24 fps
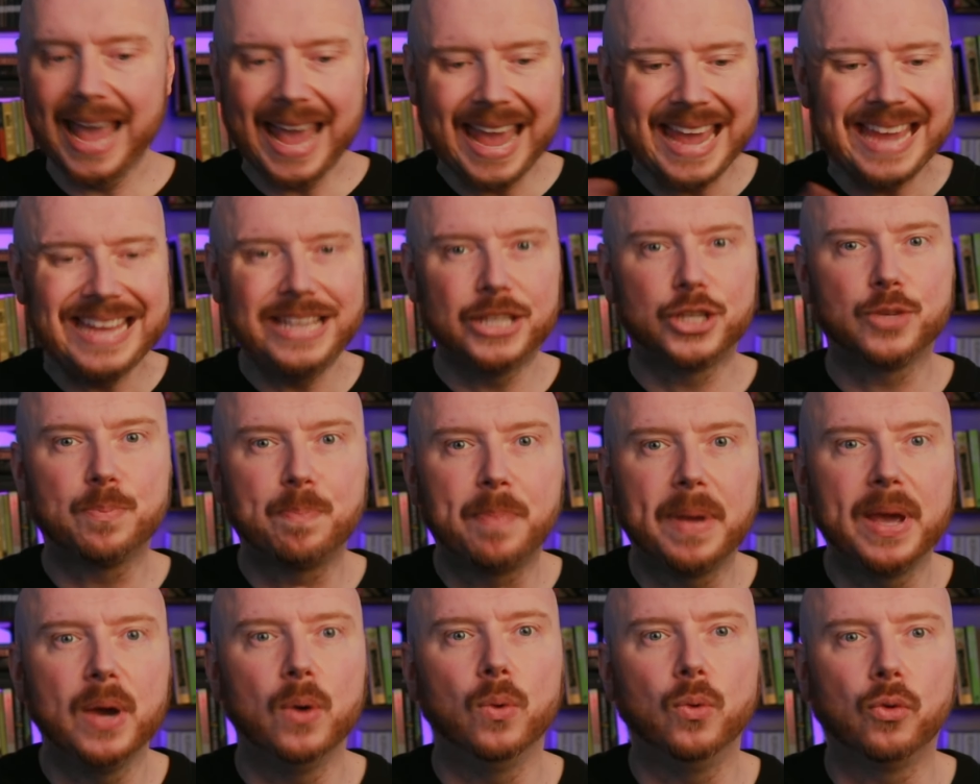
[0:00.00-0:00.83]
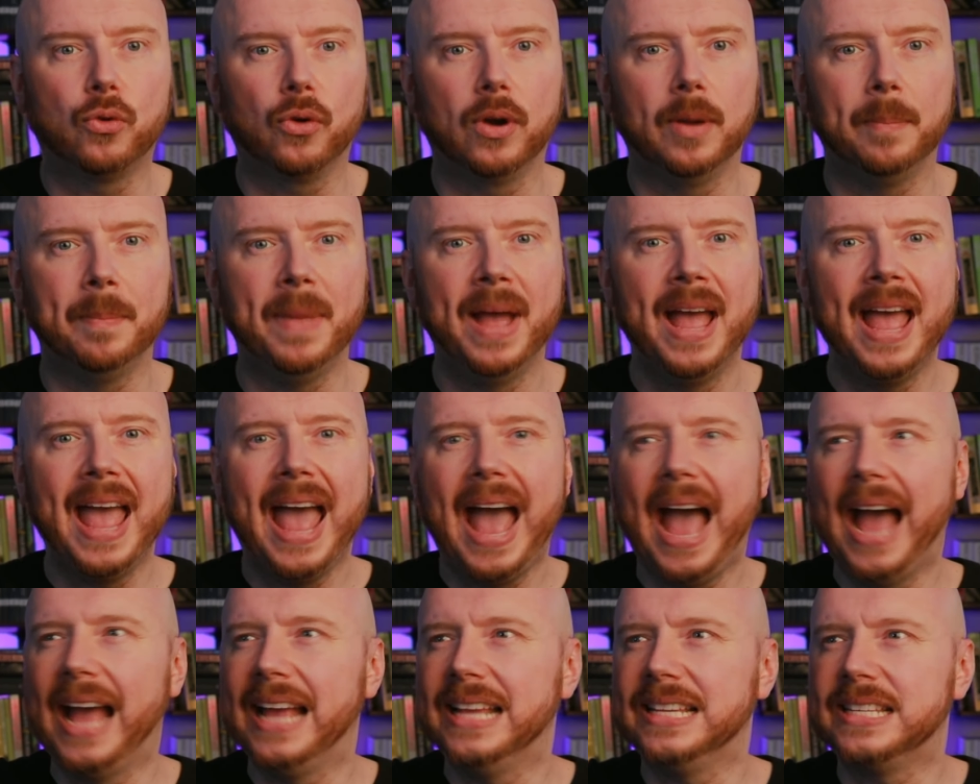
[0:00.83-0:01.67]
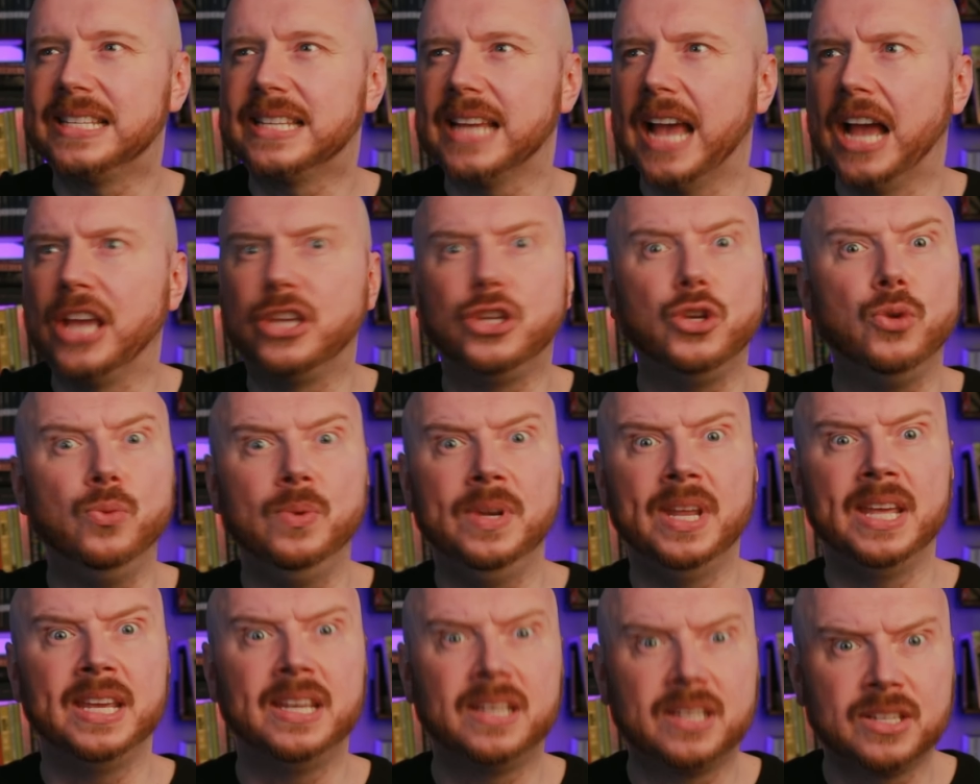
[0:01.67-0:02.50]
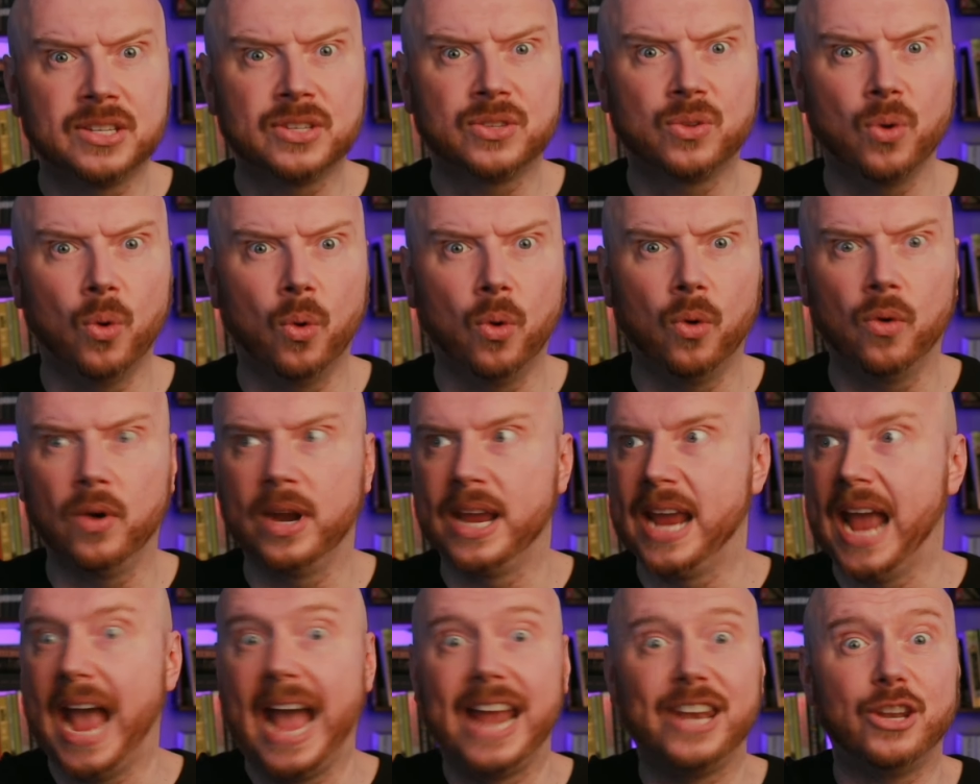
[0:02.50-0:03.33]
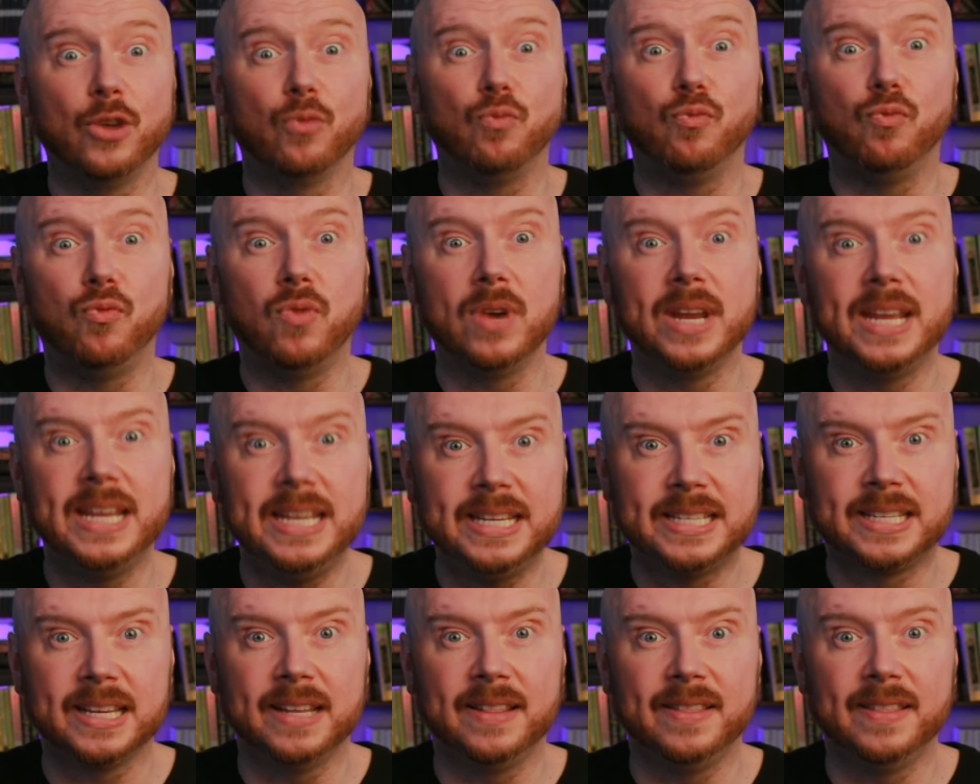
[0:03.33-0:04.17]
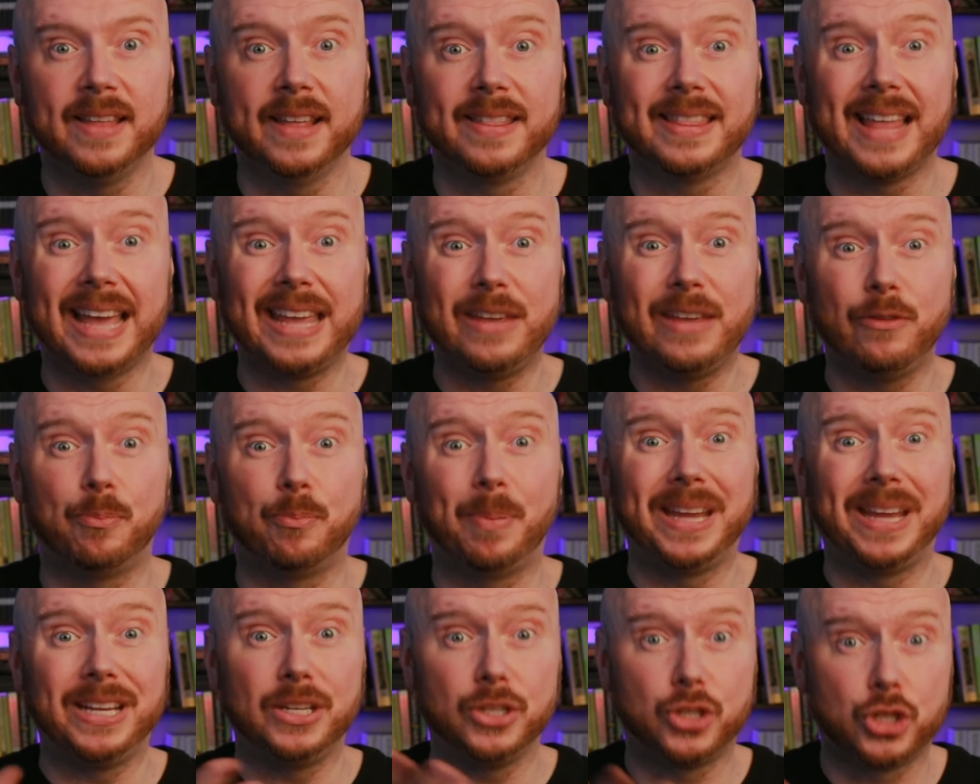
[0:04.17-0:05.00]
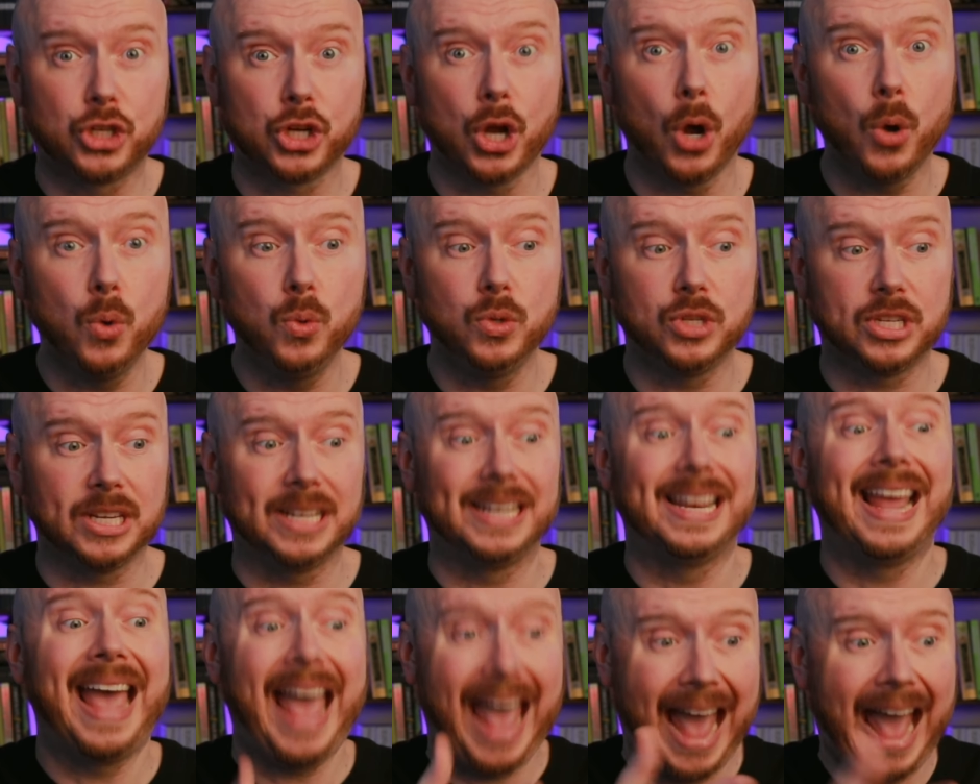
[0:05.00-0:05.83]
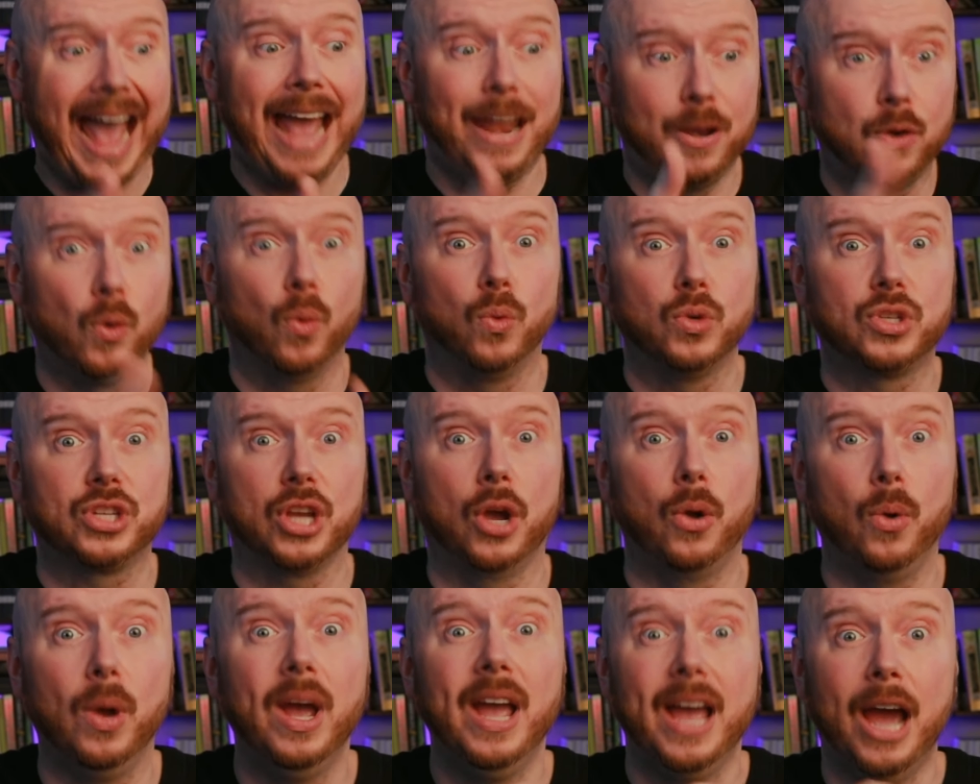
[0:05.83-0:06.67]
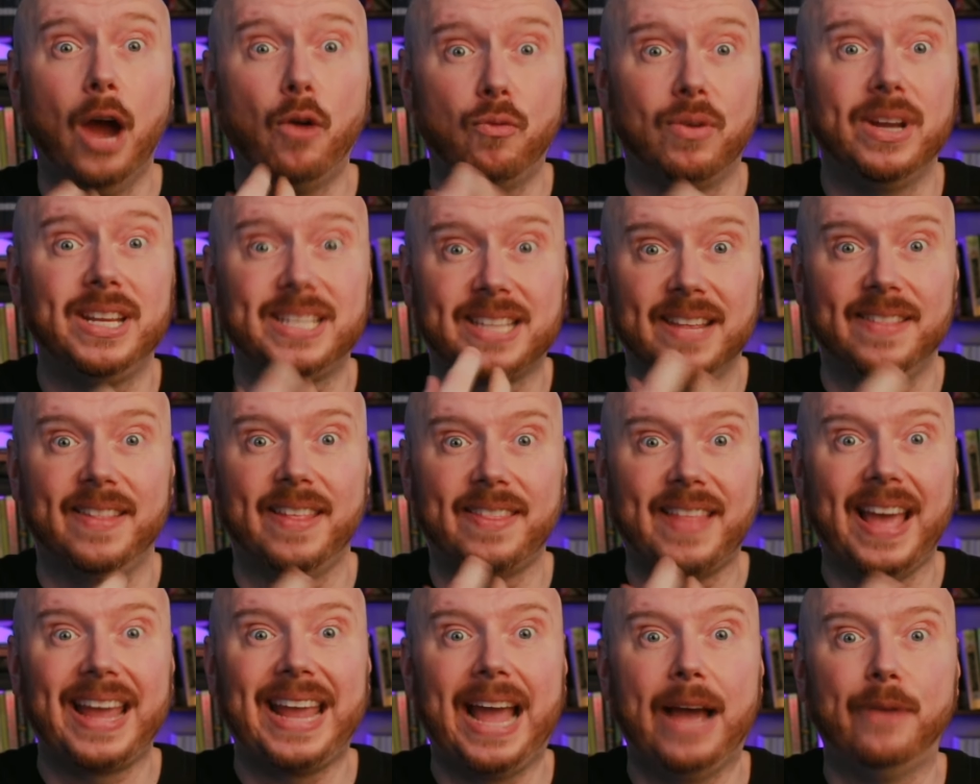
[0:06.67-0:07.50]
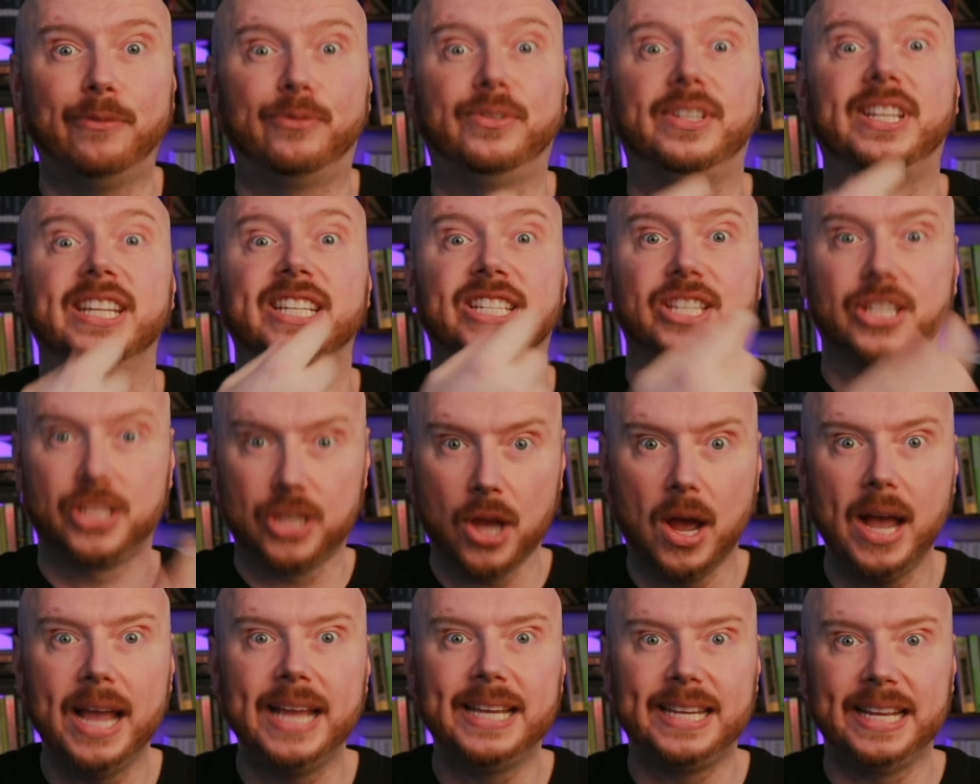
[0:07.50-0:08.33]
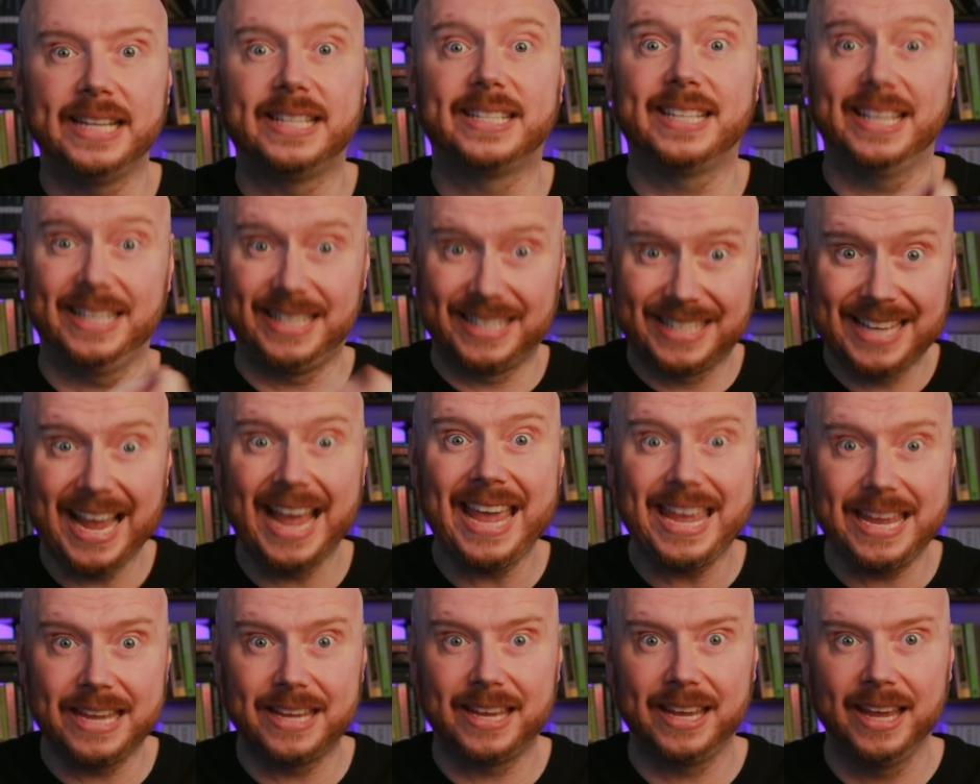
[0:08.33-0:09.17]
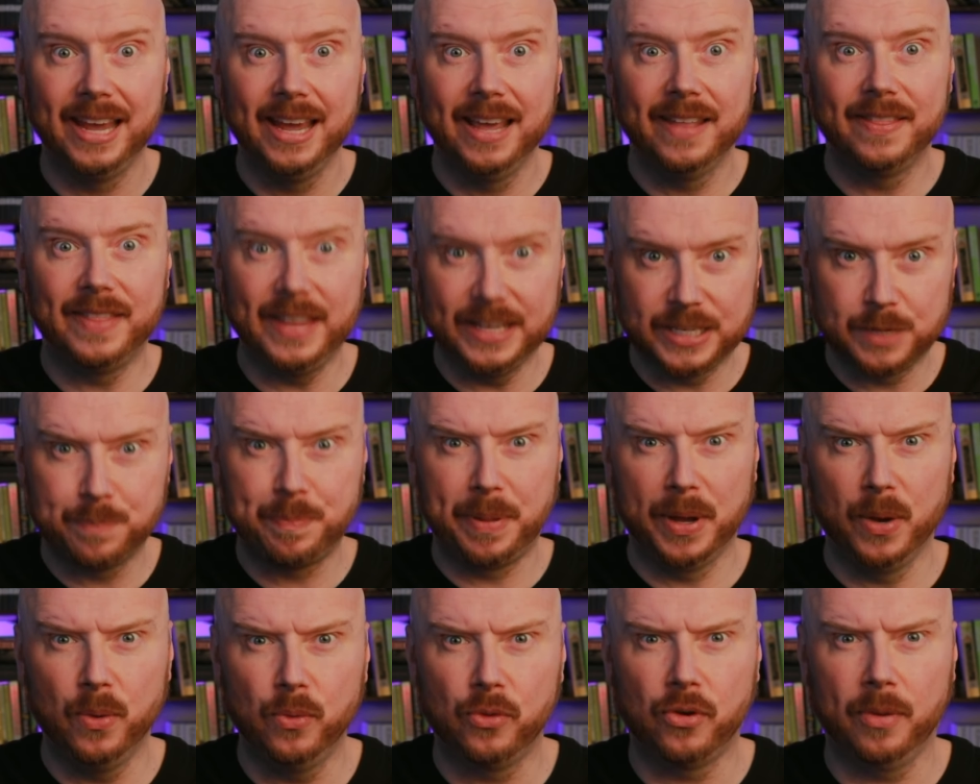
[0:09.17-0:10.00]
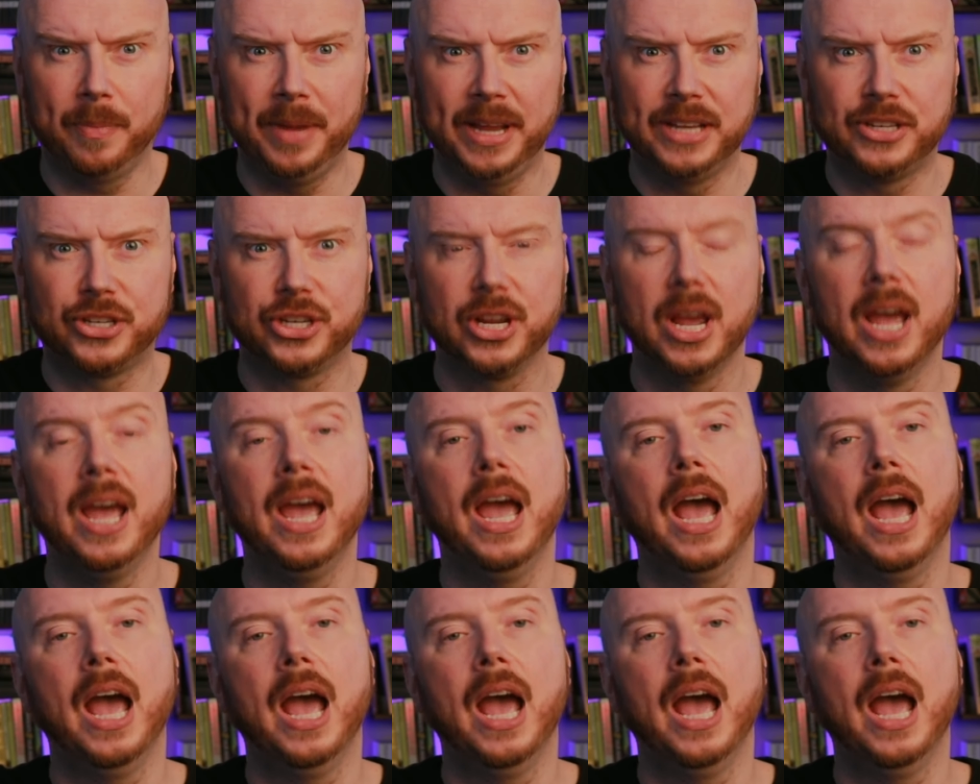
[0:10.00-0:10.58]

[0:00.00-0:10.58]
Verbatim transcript: Each pilgrim has a unique story and a reason that they've been chosen, and also a reason that they have decided to take this pilgrimage.